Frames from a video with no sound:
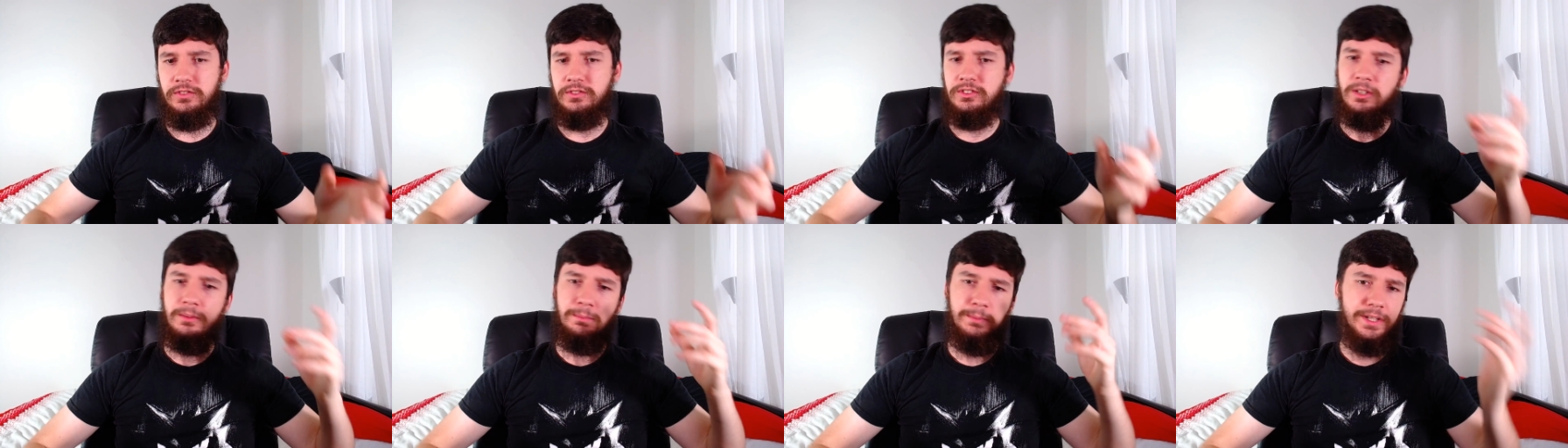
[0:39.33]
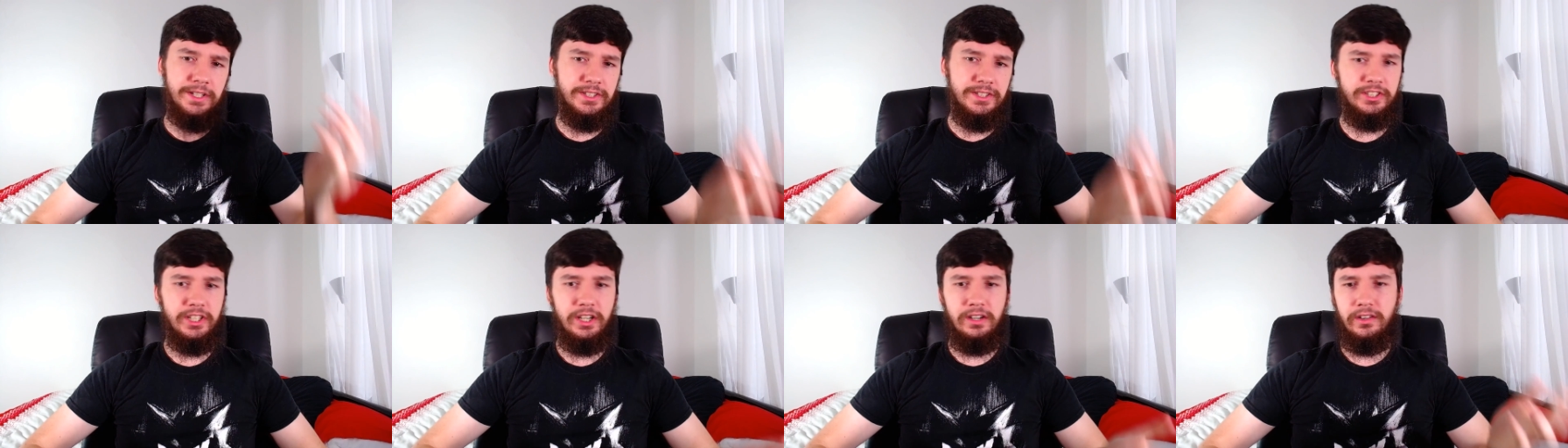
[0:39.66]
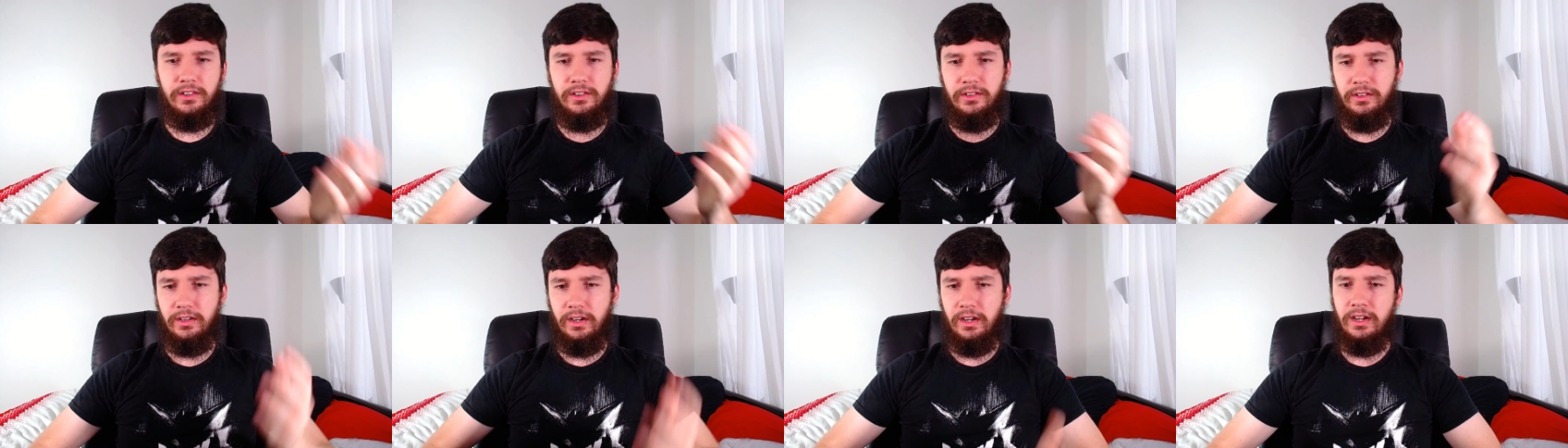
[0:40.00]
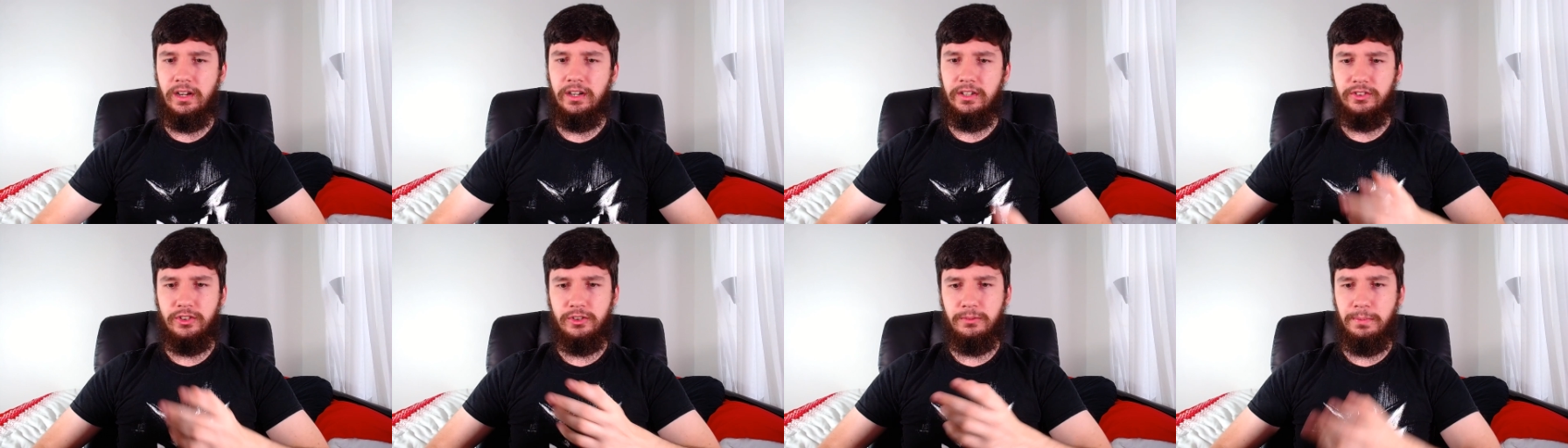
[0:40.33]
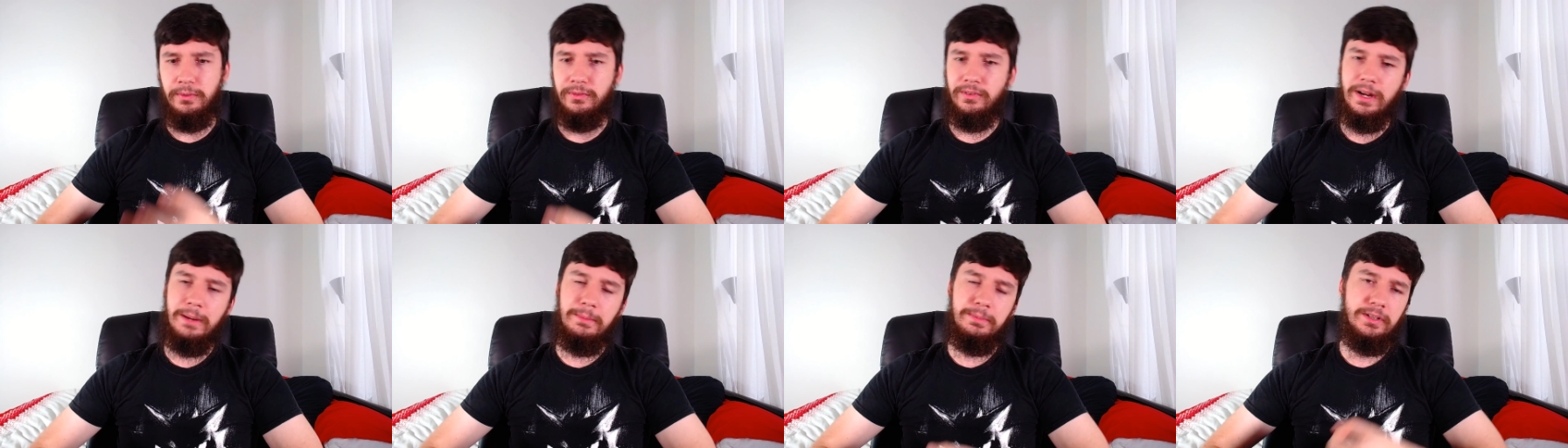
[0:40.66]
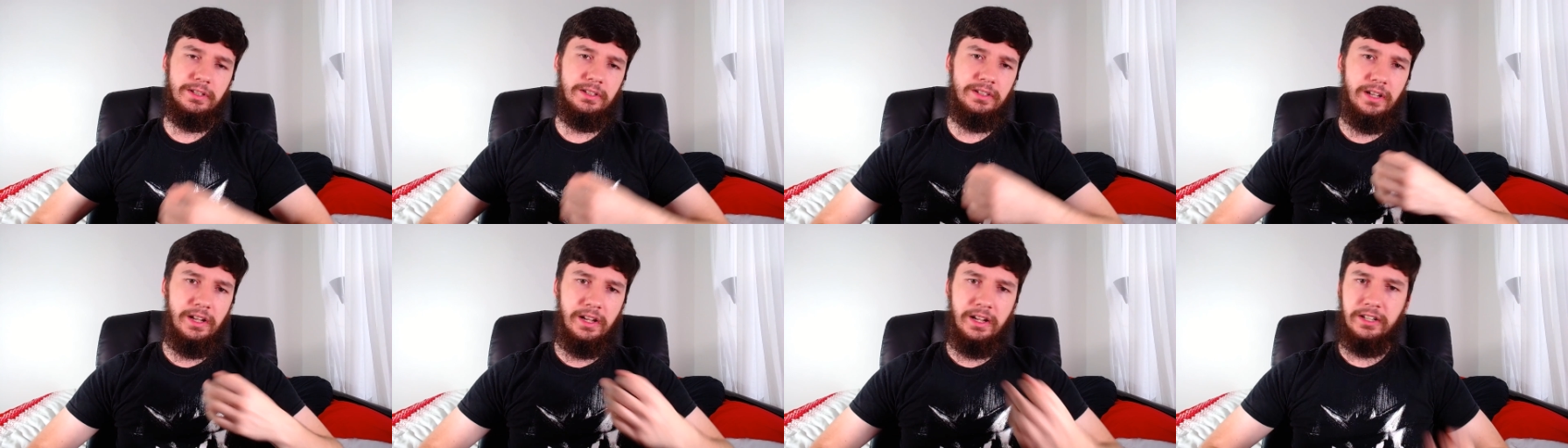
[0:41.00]
You've got Manjaro, Arco,
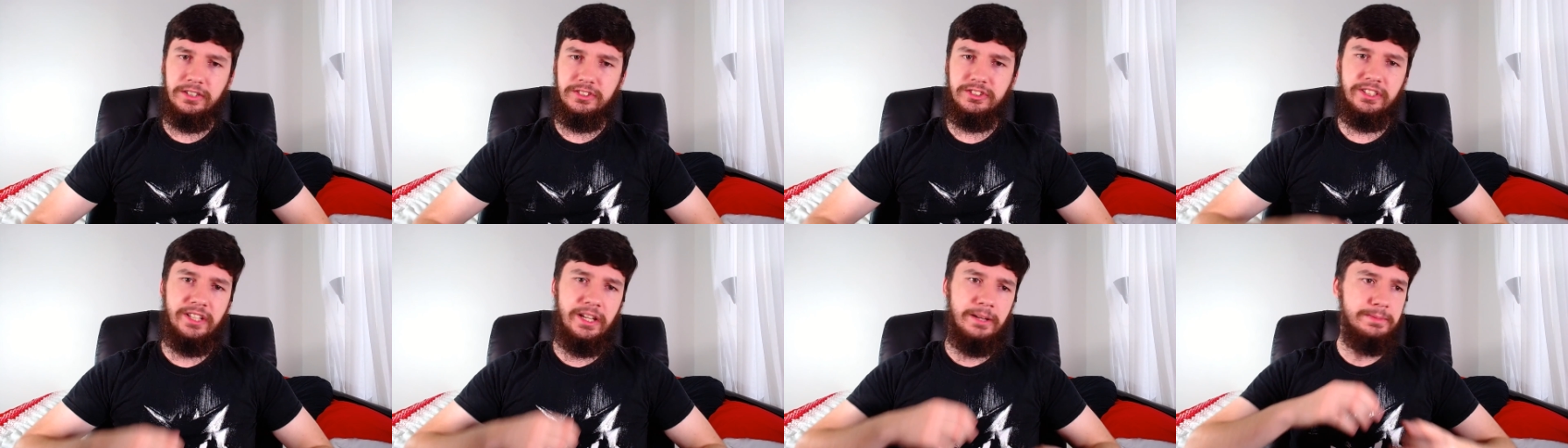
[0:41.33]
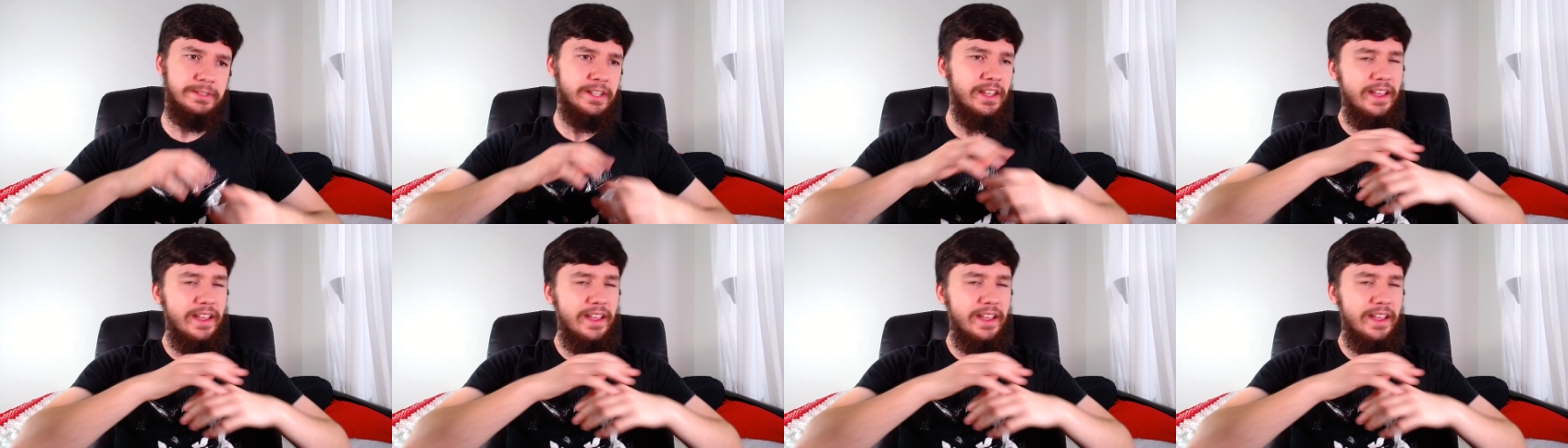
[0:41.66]
Parabola, Arch Labs,